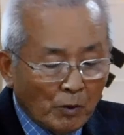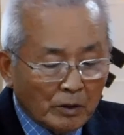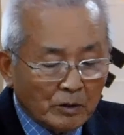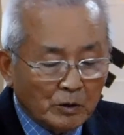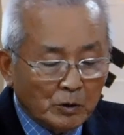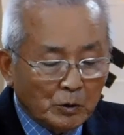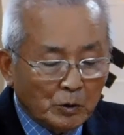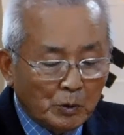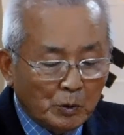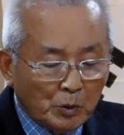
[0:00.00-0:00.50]

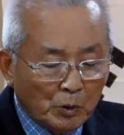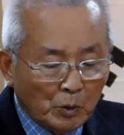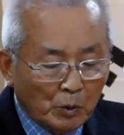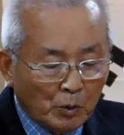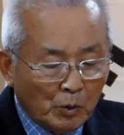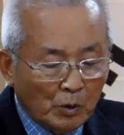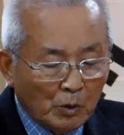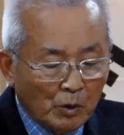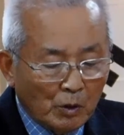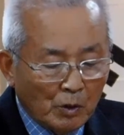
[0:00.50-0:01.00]
what you
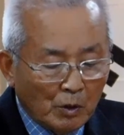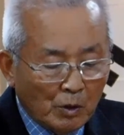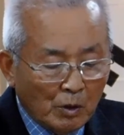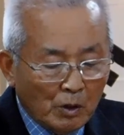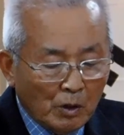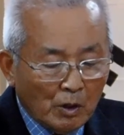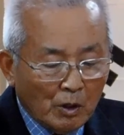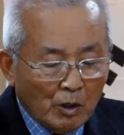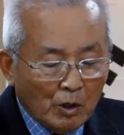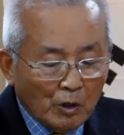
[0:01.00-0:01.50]
do
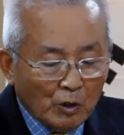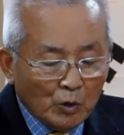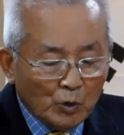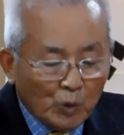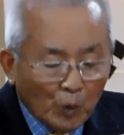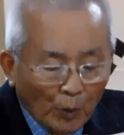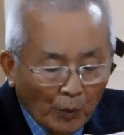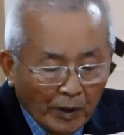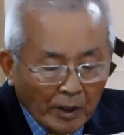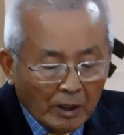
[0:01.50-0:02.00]

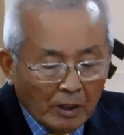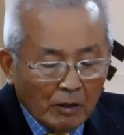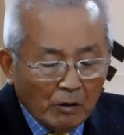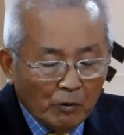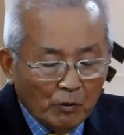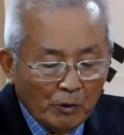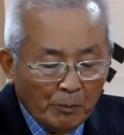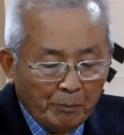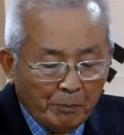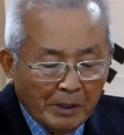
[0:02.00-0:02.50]
it
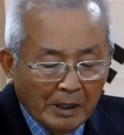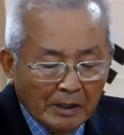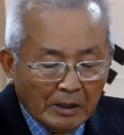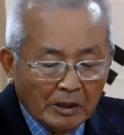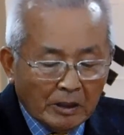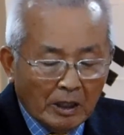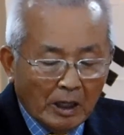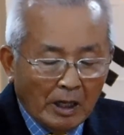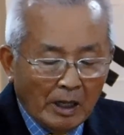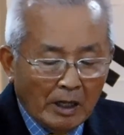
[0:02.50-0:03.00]

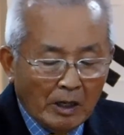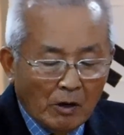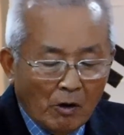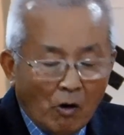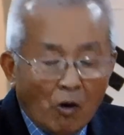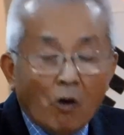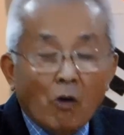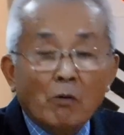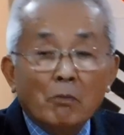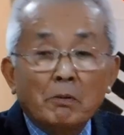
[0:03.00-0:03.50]
repeatedly
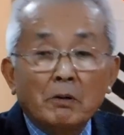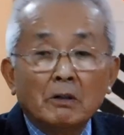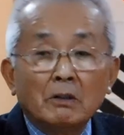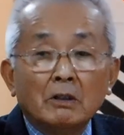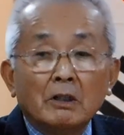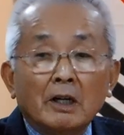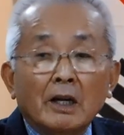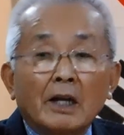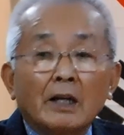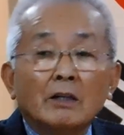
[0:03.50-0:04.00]

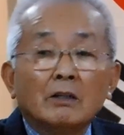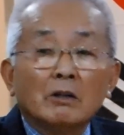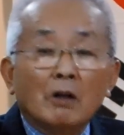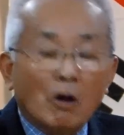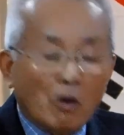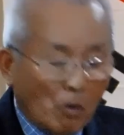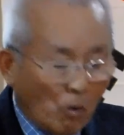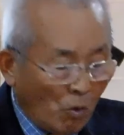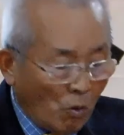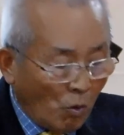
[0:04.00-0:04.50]
over and
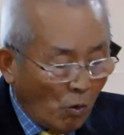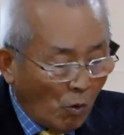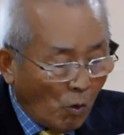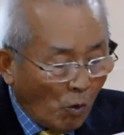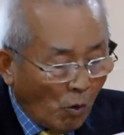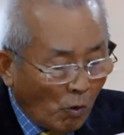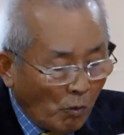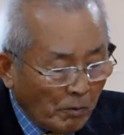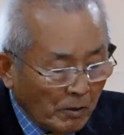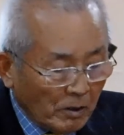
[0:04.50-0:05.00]

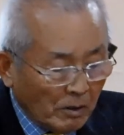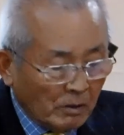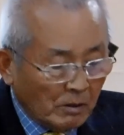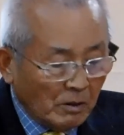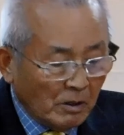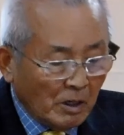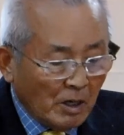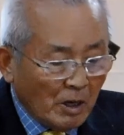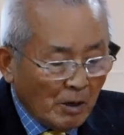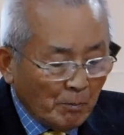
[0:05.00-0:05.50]
over.
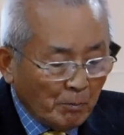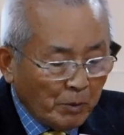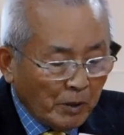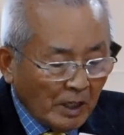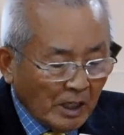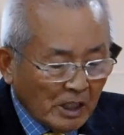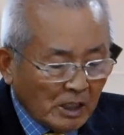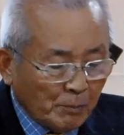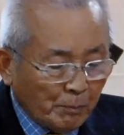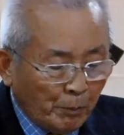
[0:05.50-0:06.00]

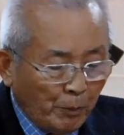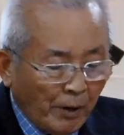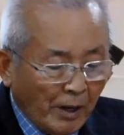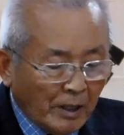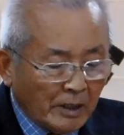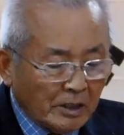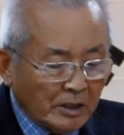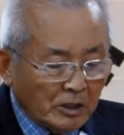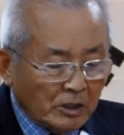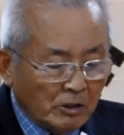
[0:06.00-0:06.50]
Please
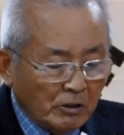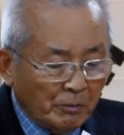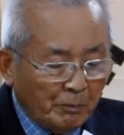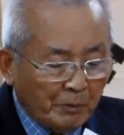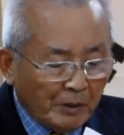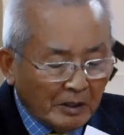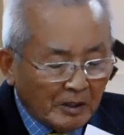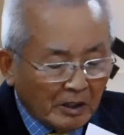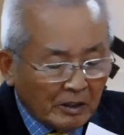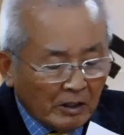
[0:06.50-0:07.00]
practice
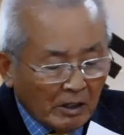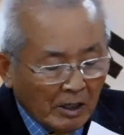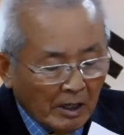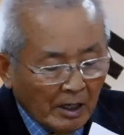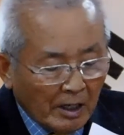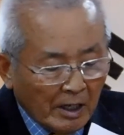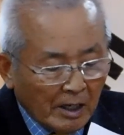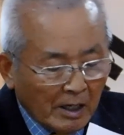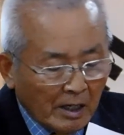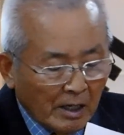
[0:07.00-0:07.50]

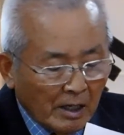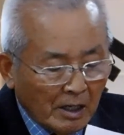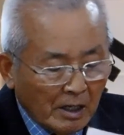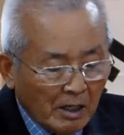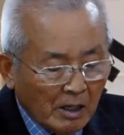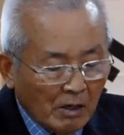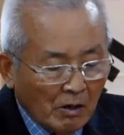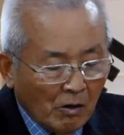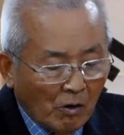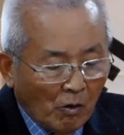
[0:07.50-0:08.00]
repeatedly
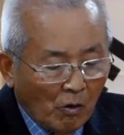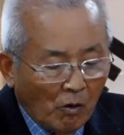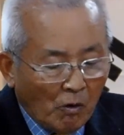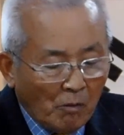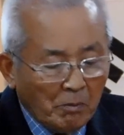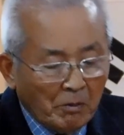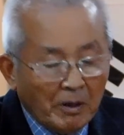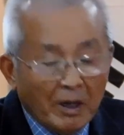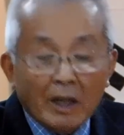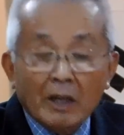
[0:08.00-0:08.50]

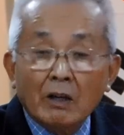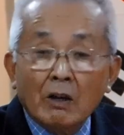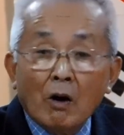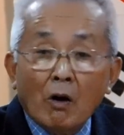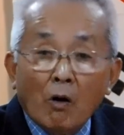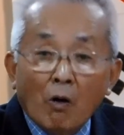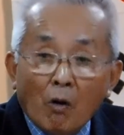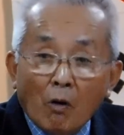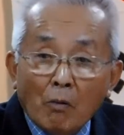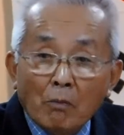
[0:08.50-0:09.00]
over and
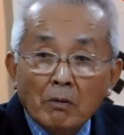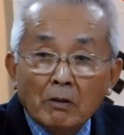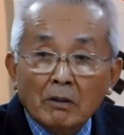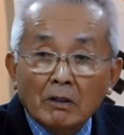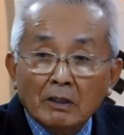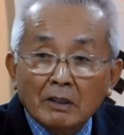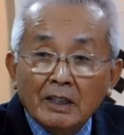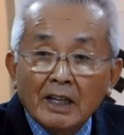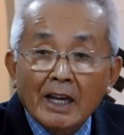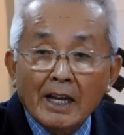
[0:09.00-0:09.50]

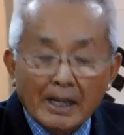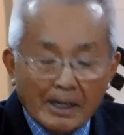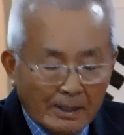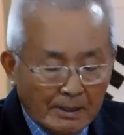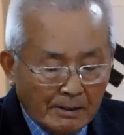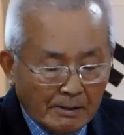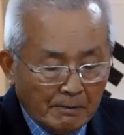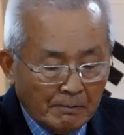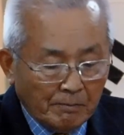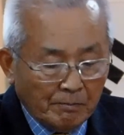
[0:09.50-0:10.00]
over
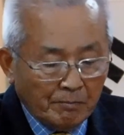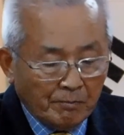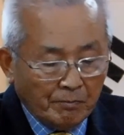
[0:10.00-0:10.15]
again.